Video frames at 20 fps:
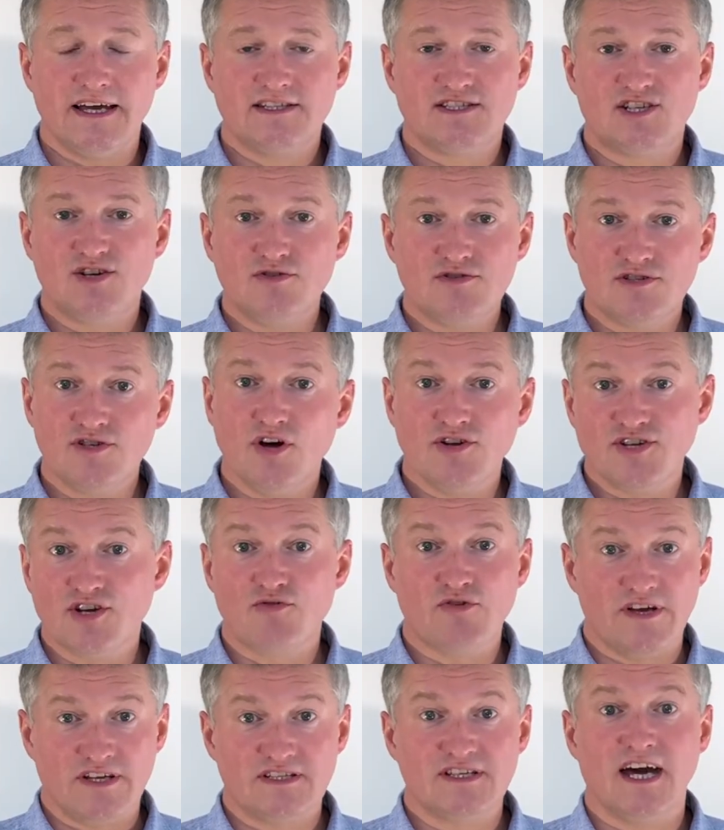2 is not a
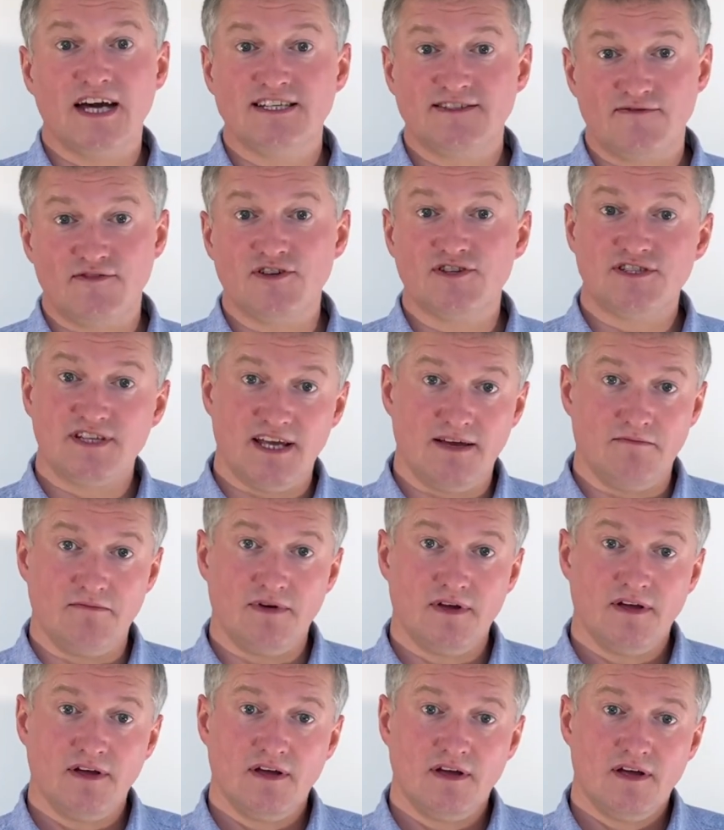great size for a team,
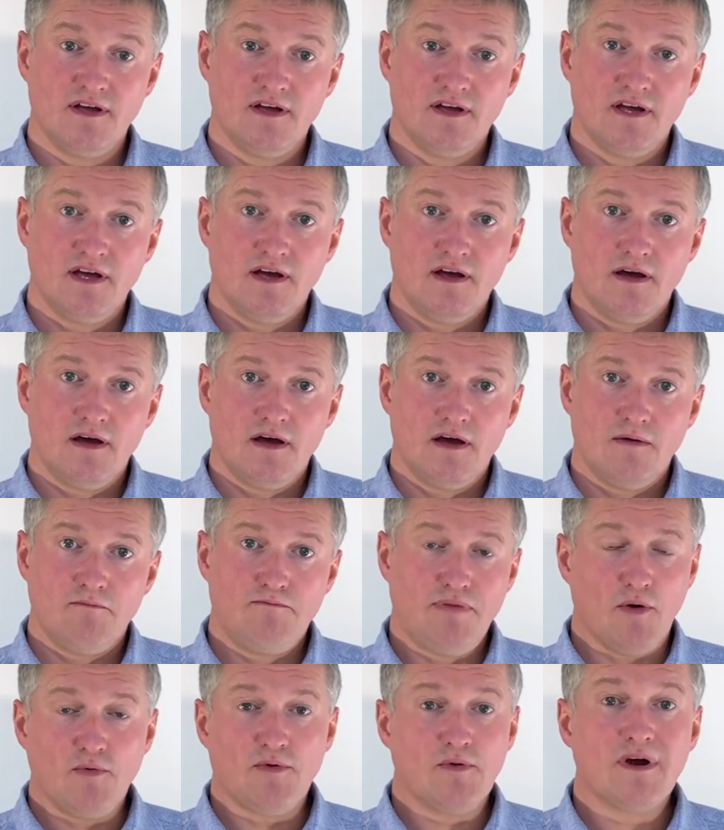
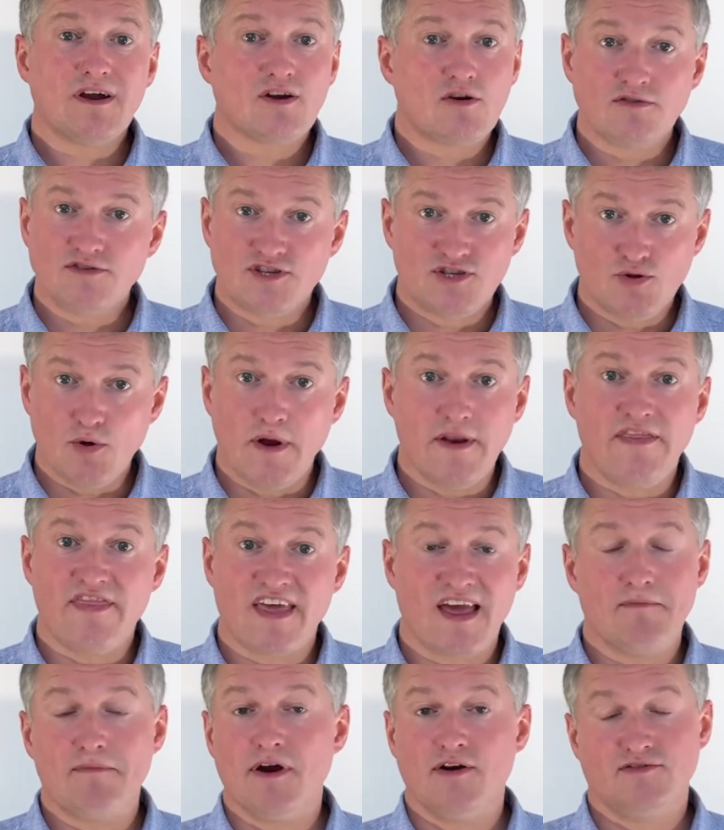but we weren't going to do
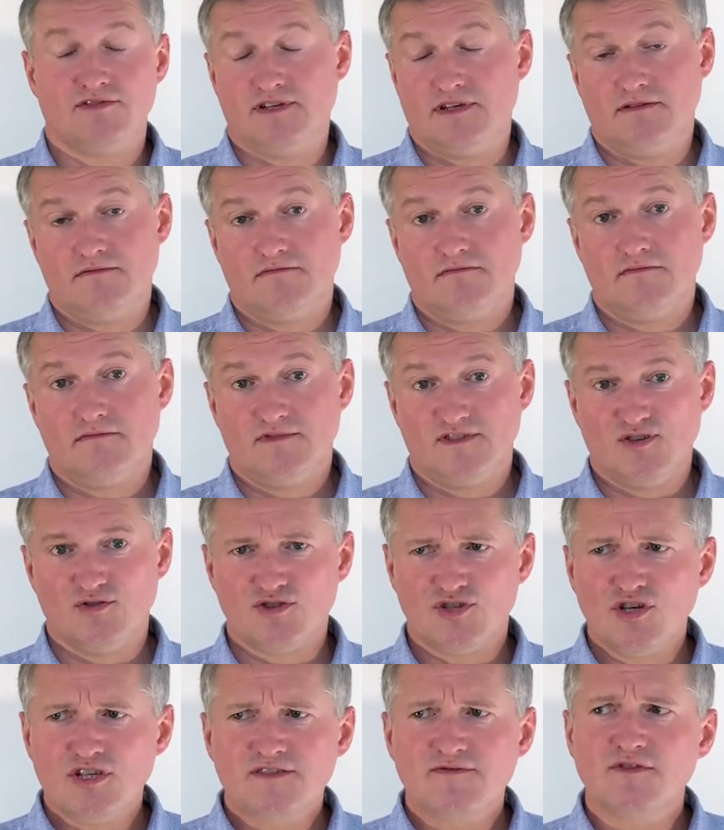anything about it. So it's
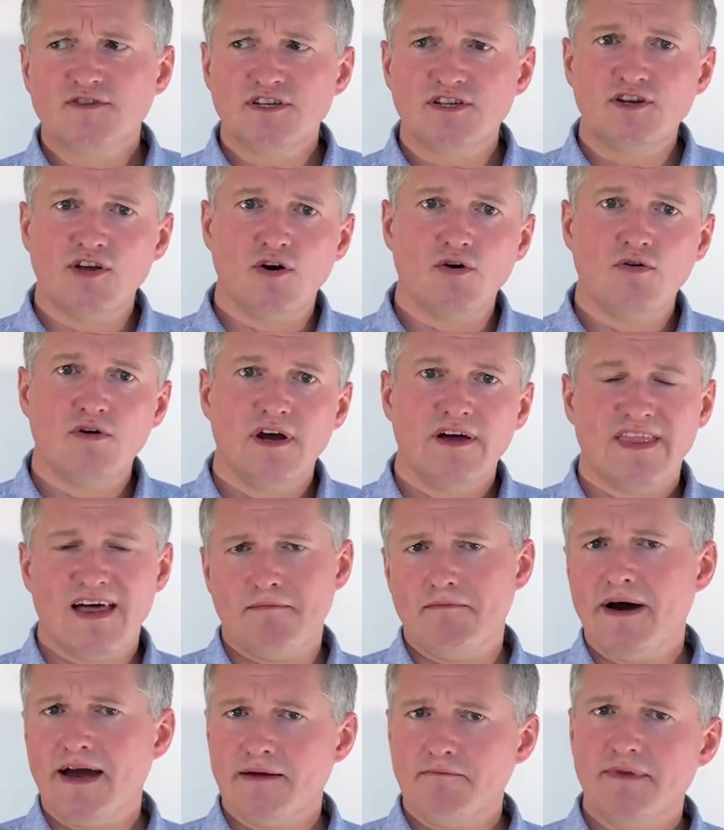useful to know that
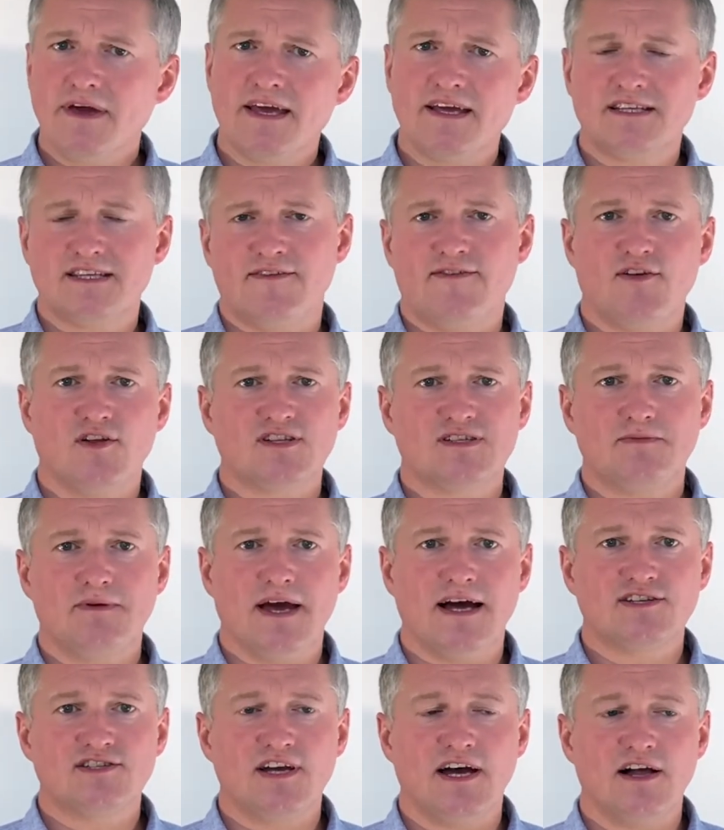might make it difficult to be
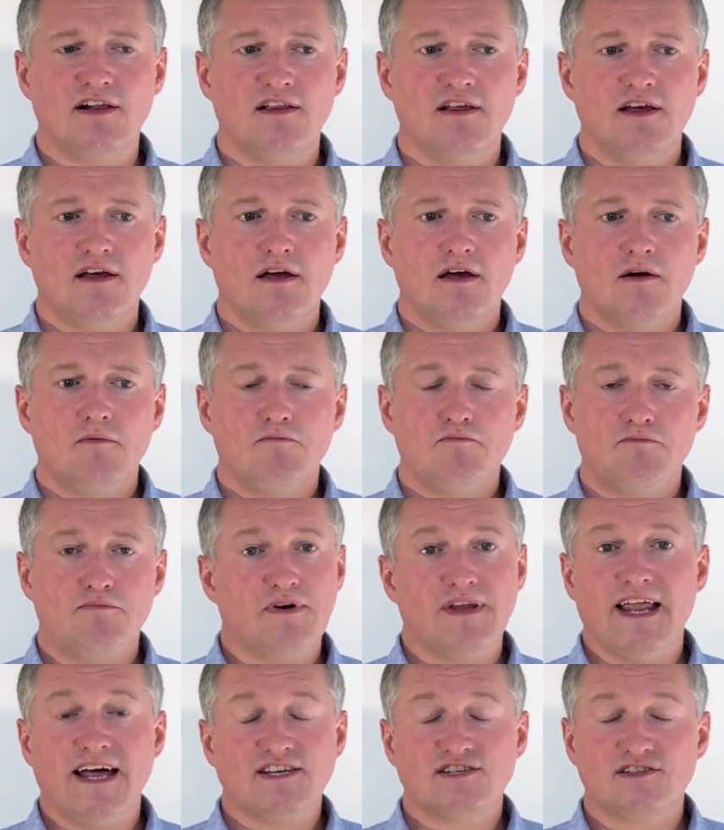agile,
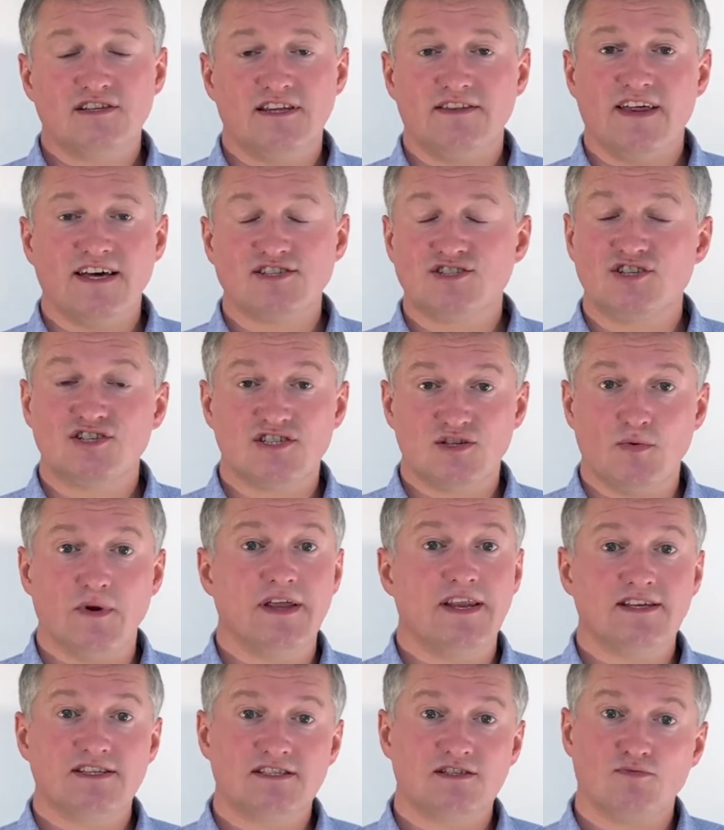but actually that's just the way it
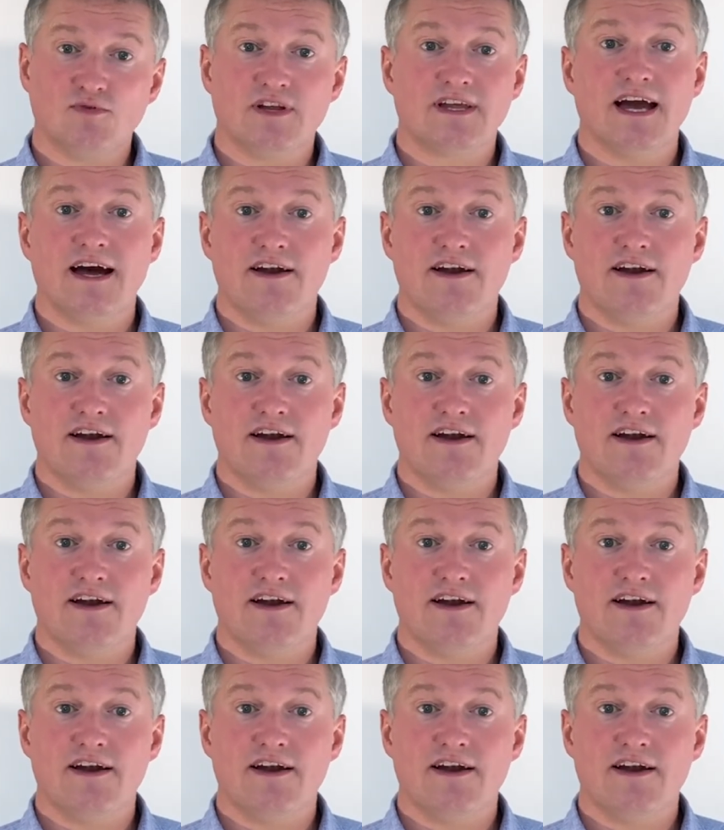is, so we'll carry